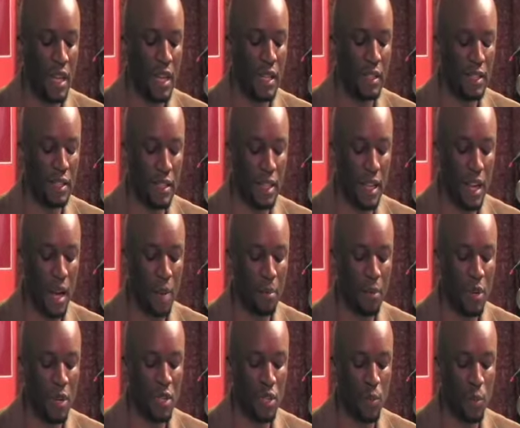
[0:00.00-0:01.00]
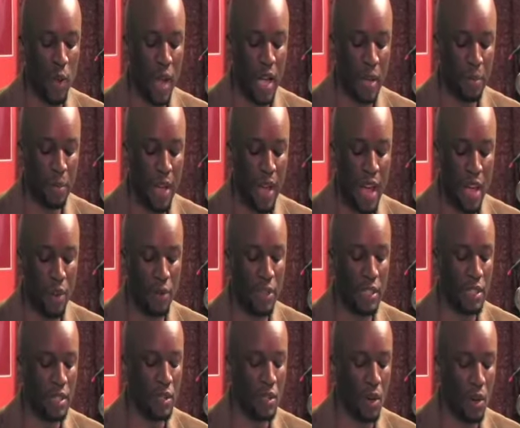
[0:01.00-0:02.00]
Instead, I pushed white powdery
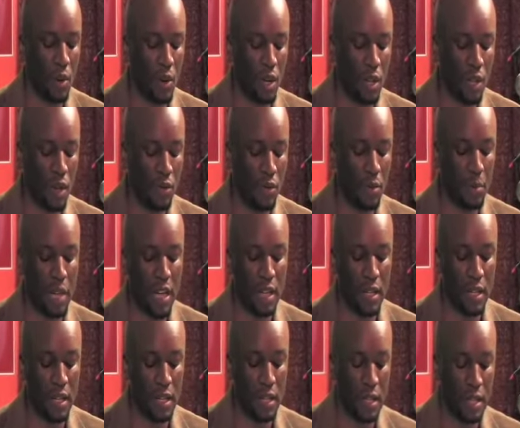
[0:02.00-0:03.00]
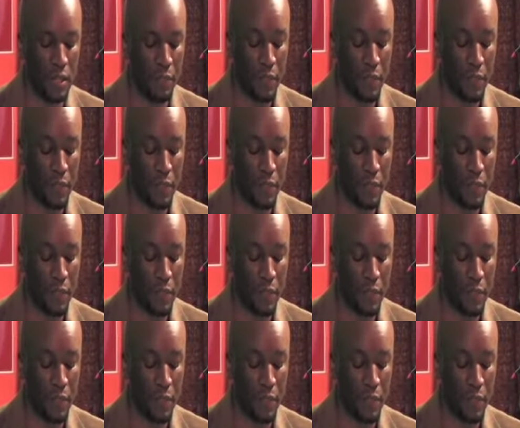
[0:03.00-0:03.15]
snow all over my hood,